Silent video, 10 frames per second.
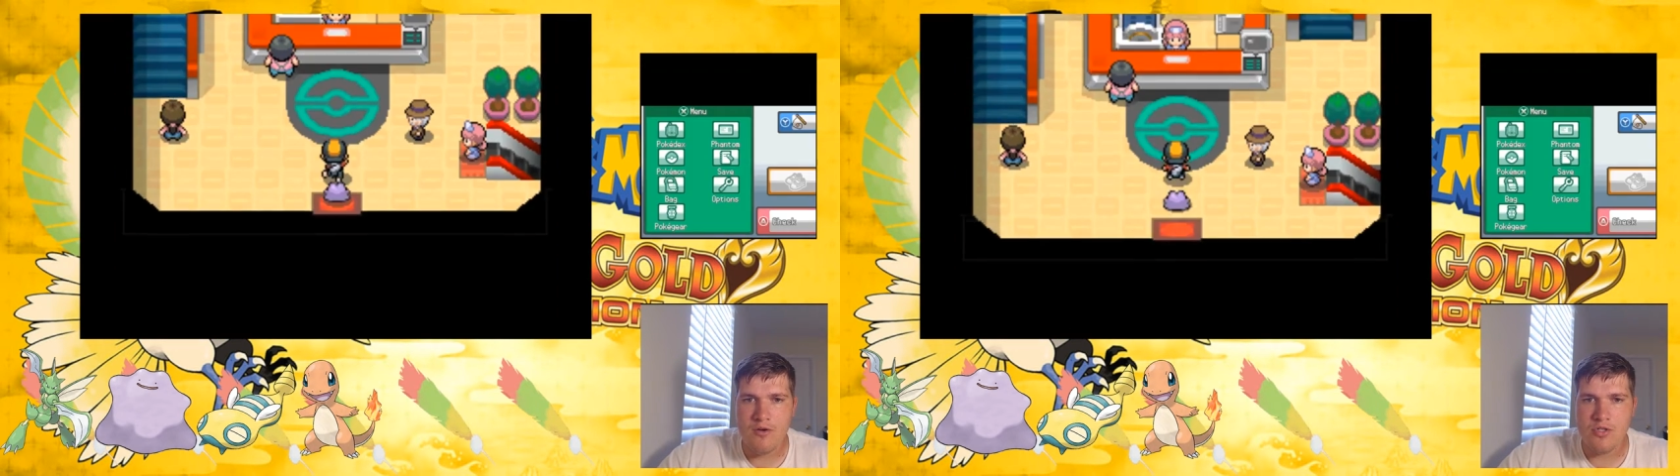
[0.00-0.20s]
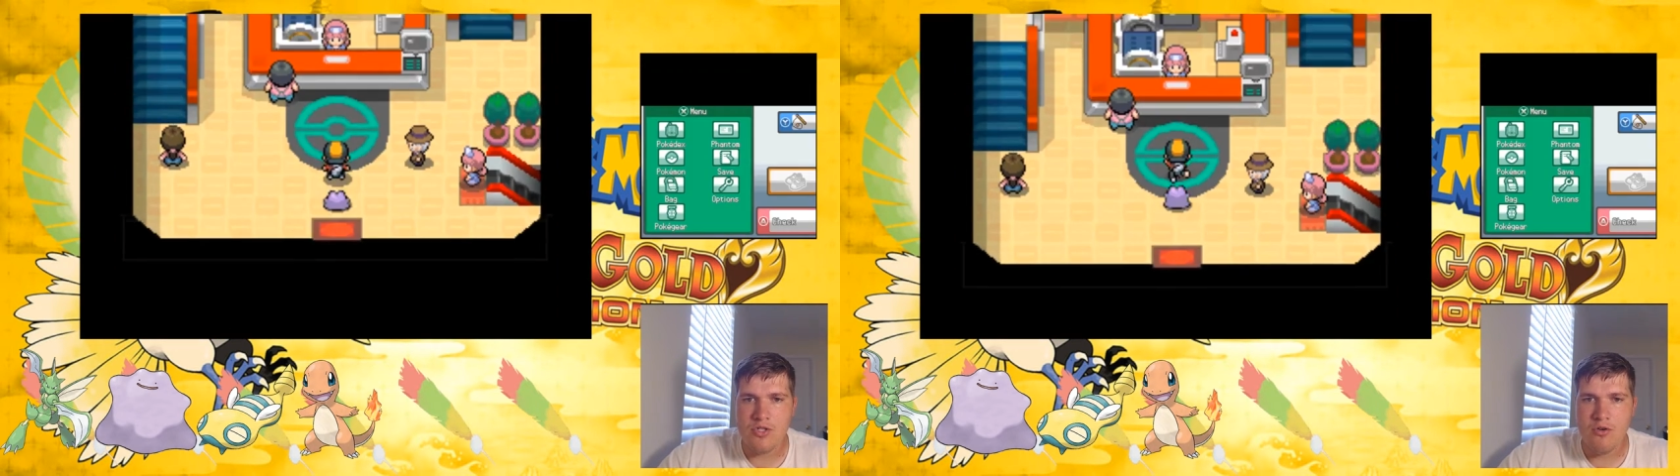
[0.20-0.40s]

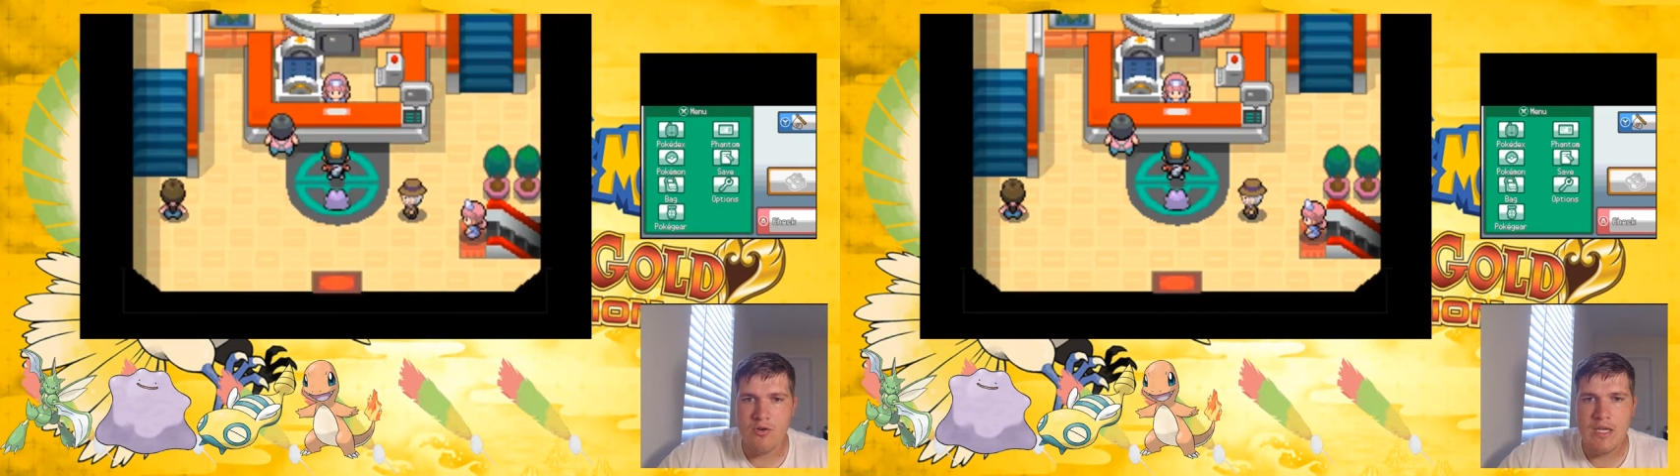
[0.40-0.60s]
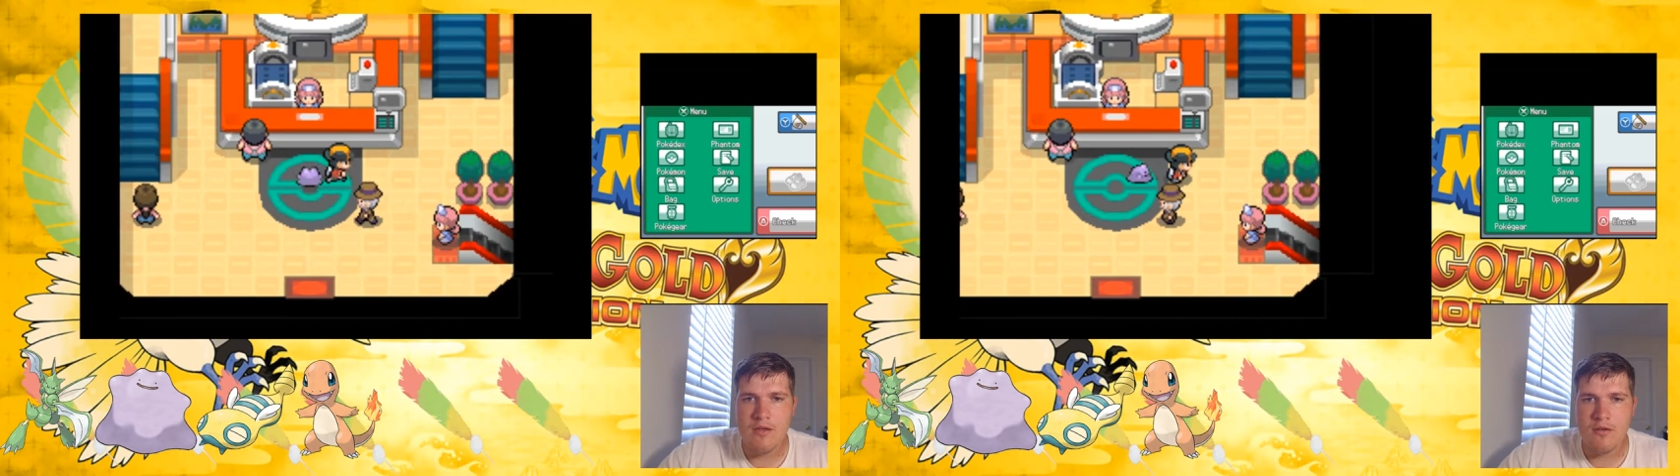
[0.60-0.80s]

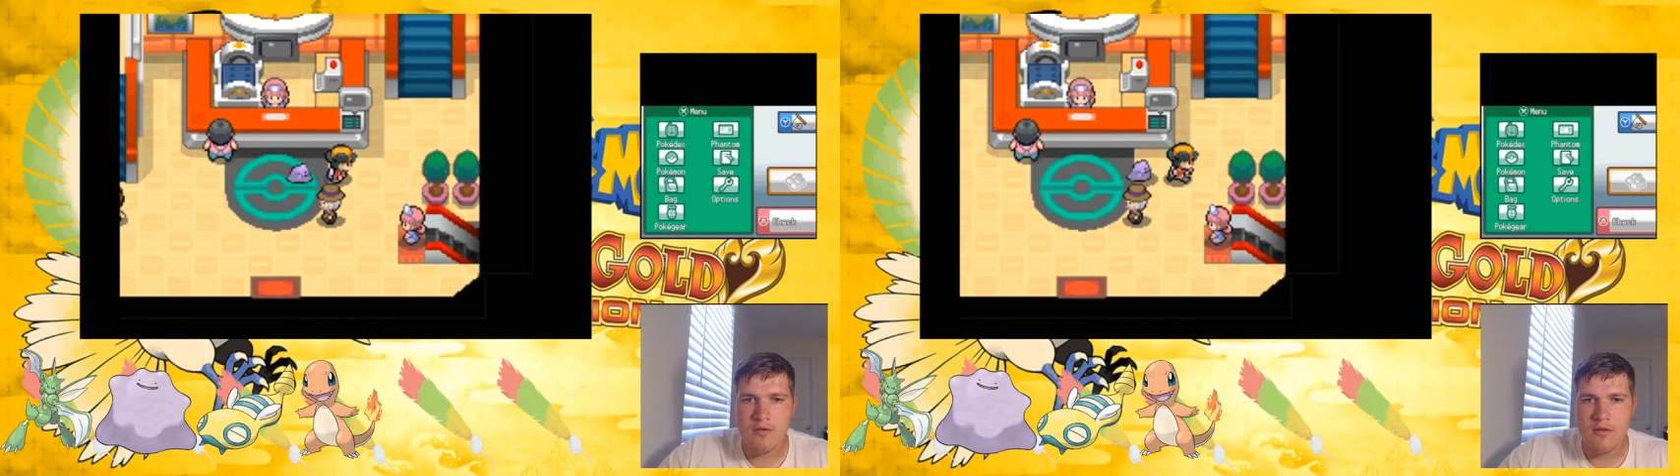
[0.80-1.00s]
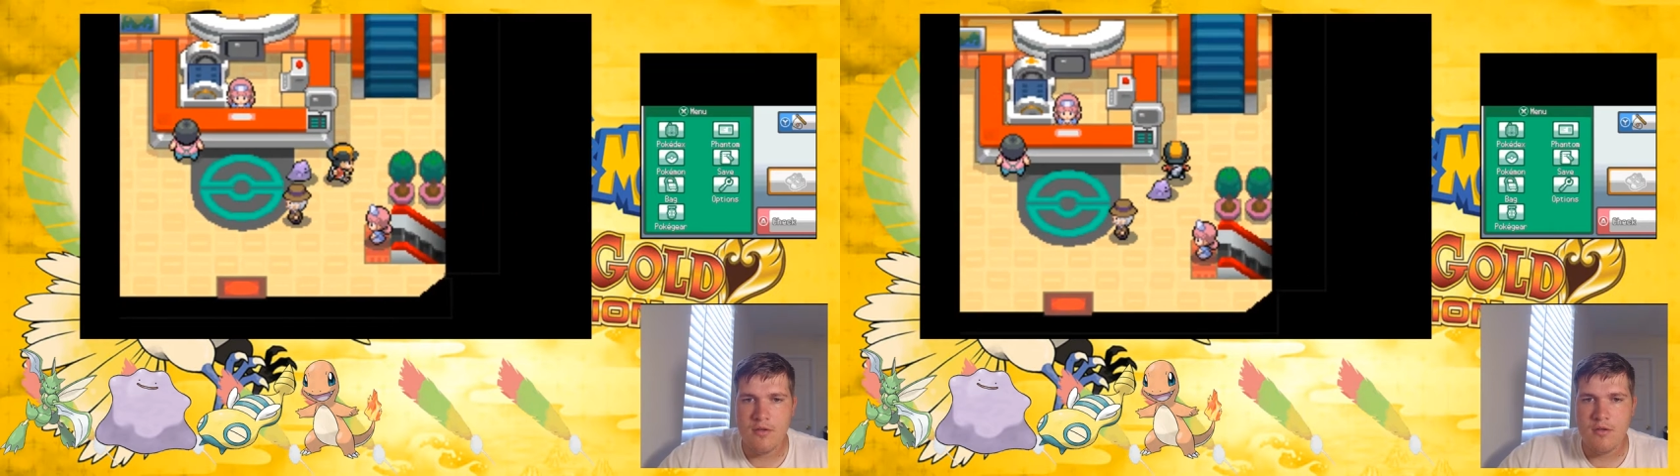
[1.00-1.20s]
journey.
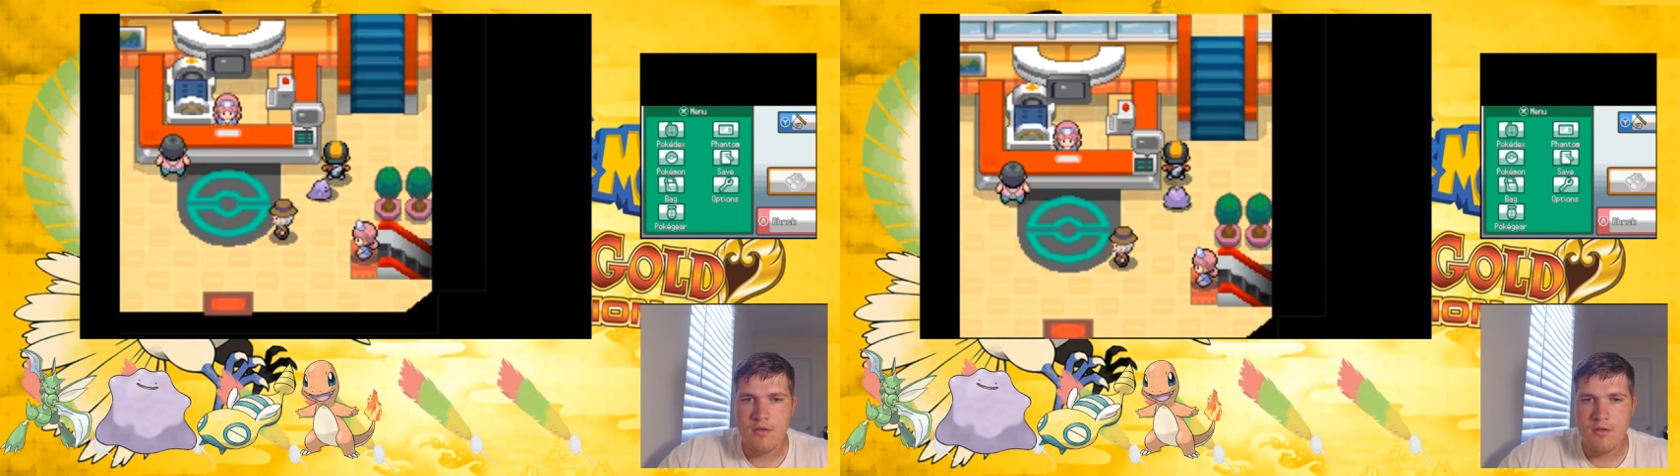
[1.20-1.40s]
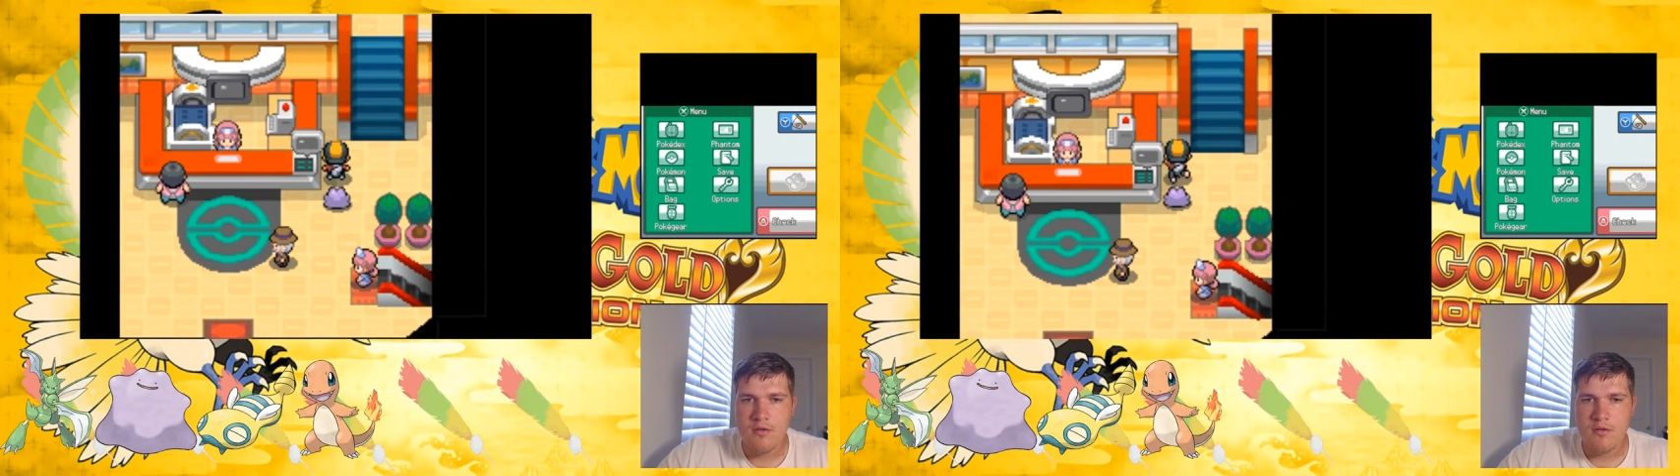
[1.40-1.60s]

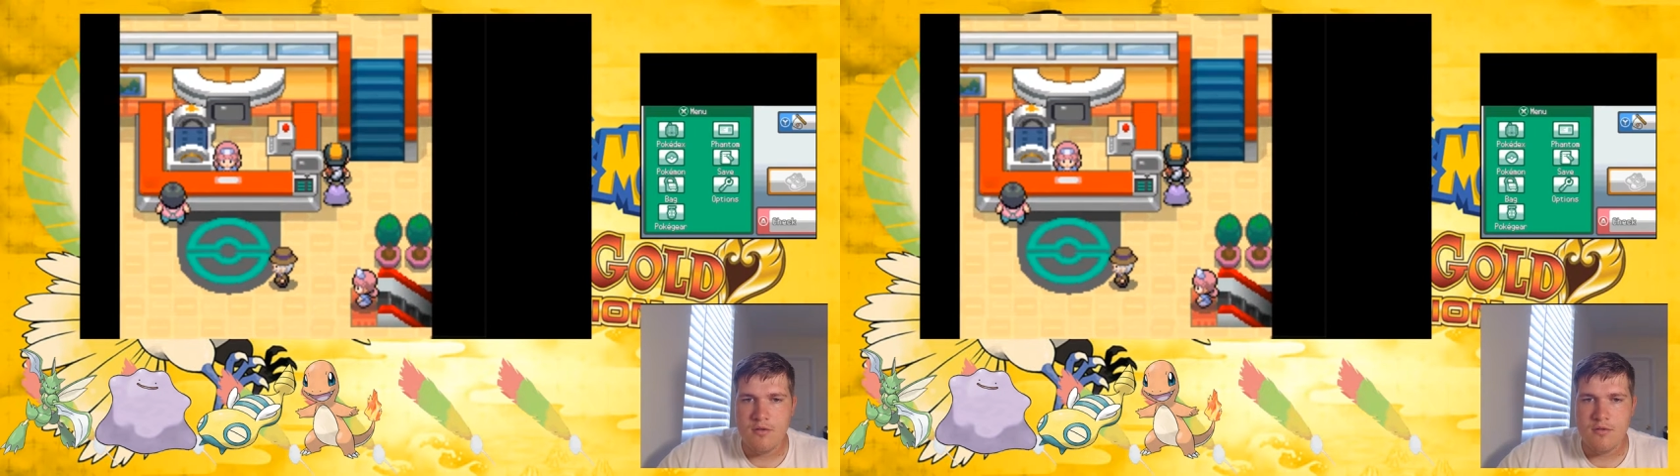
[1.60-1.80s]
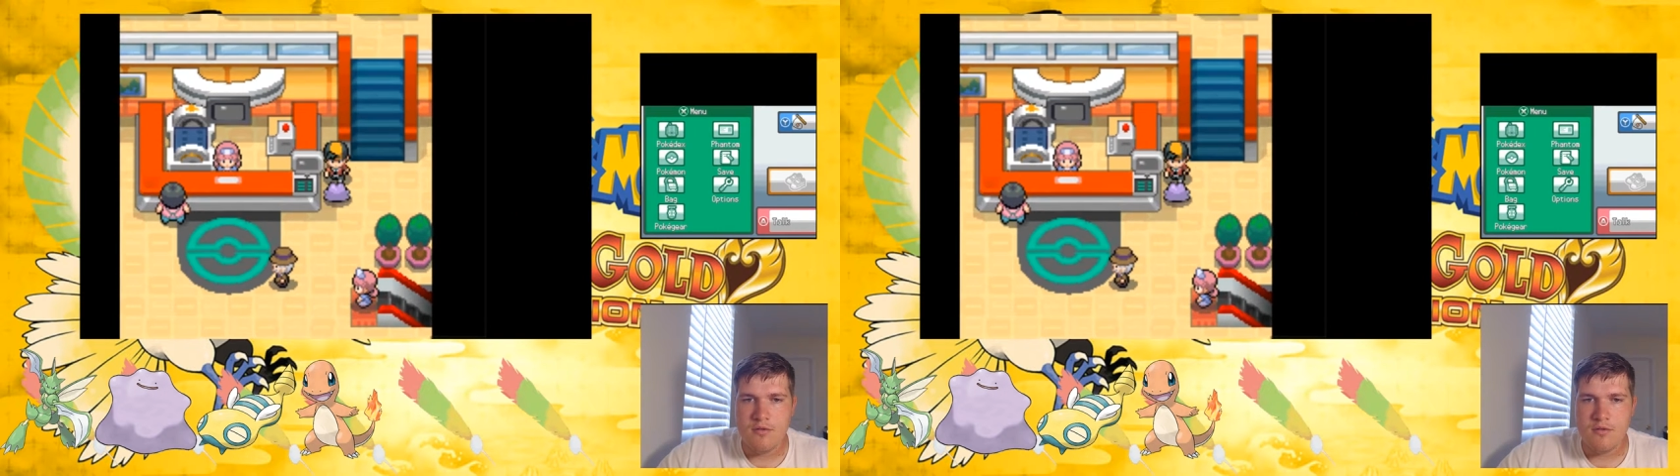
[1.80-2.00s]

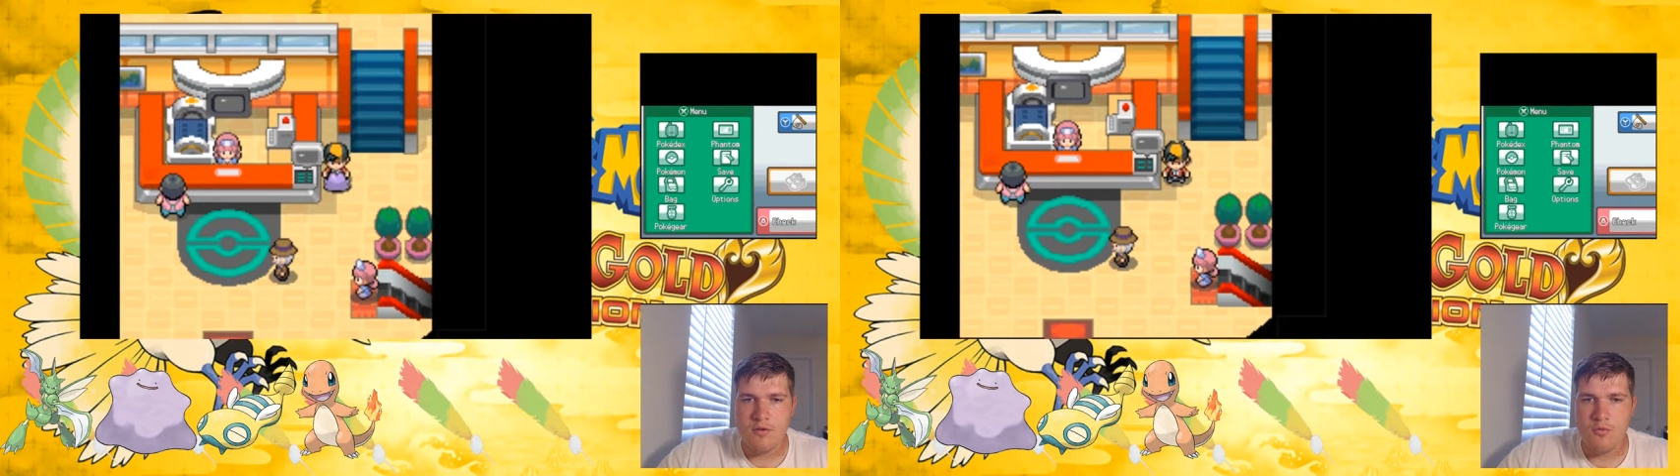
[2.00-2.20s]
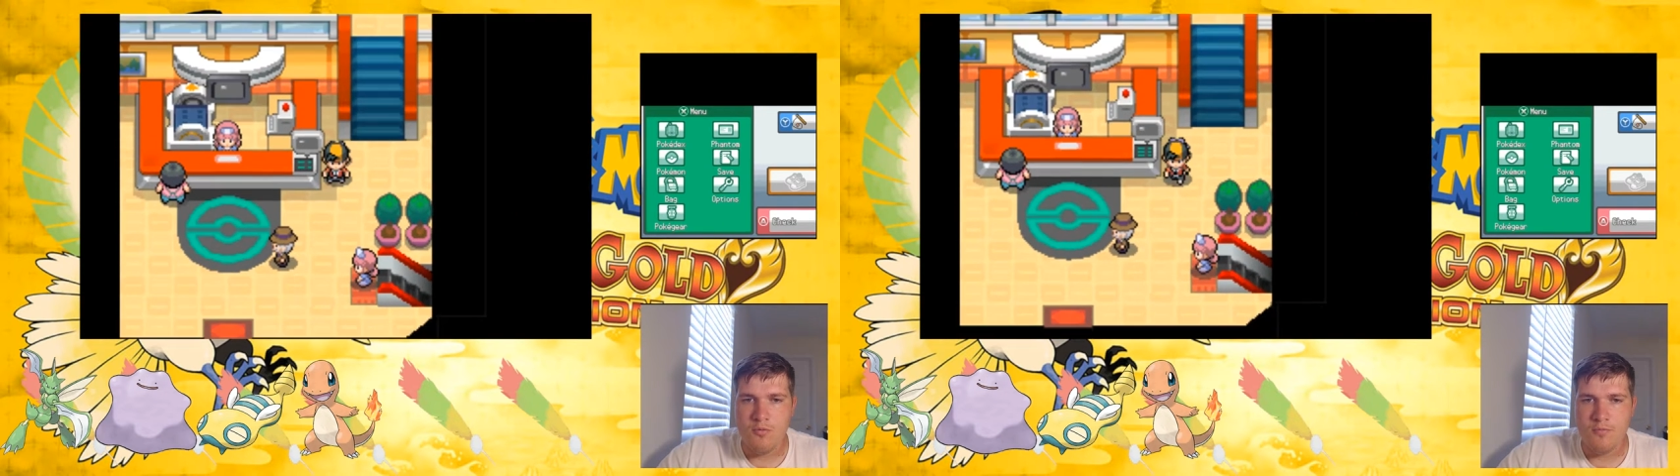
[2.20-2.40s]

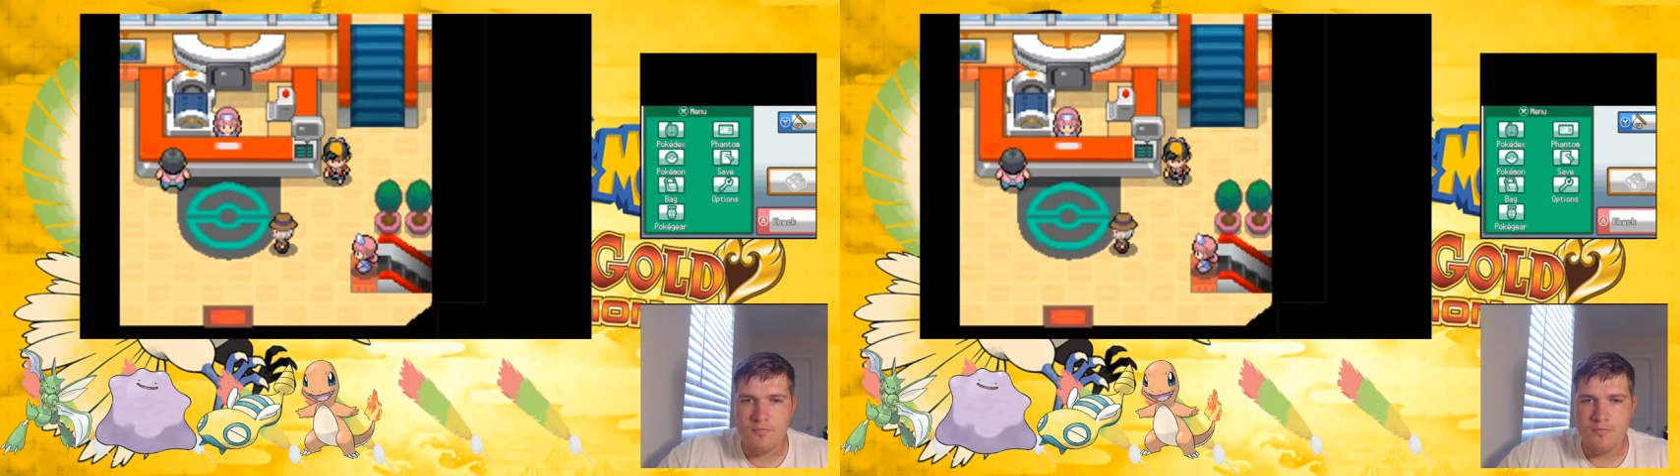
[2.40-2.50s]
So,